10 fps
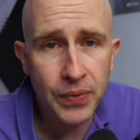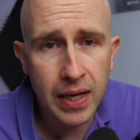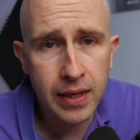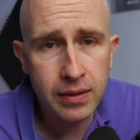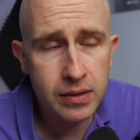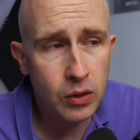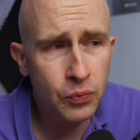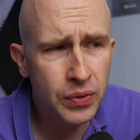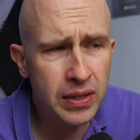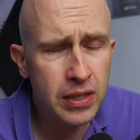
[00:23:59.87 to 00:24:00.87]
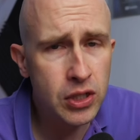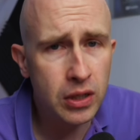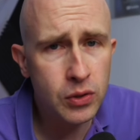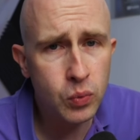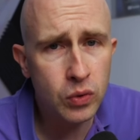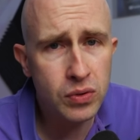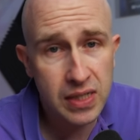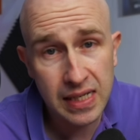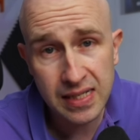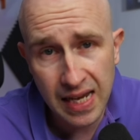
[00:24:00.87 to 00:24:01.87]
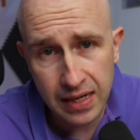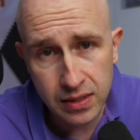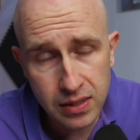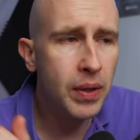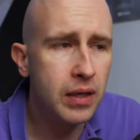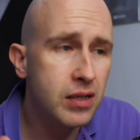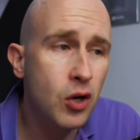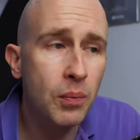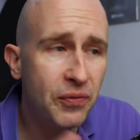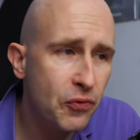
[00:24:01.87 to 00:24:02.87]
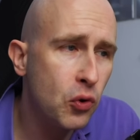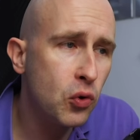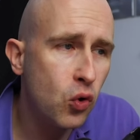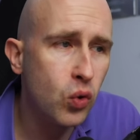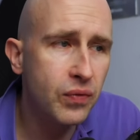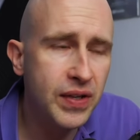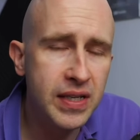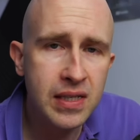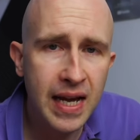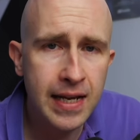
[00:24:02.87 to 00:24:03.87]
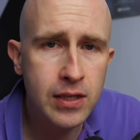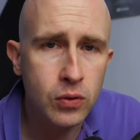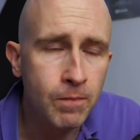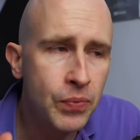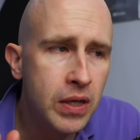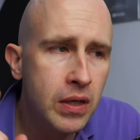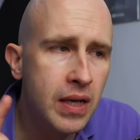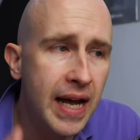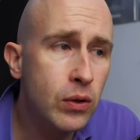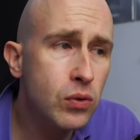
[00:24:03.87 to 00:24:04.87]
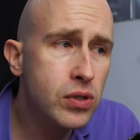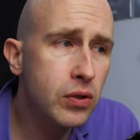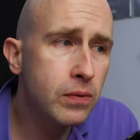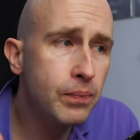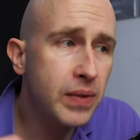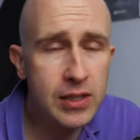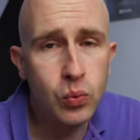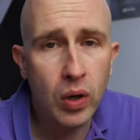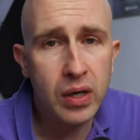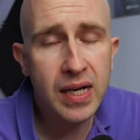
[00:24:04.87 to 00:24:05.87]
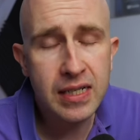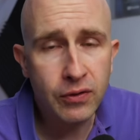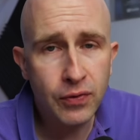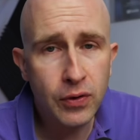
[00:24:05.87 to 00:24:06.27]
and hopefully the judge will see sense, but not before all of this hassle. And also, that's why I take